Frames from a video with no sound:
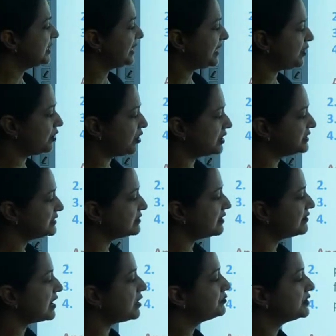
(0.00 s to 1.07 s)
chaos
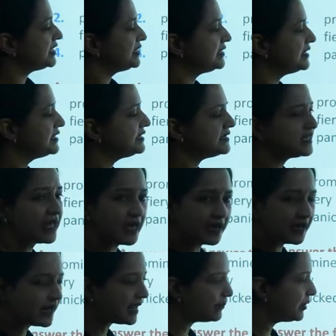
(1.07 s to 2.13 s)
around in his
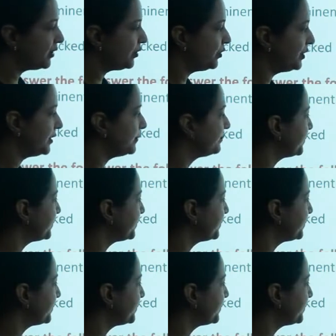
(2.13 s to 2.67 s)
neighborhood.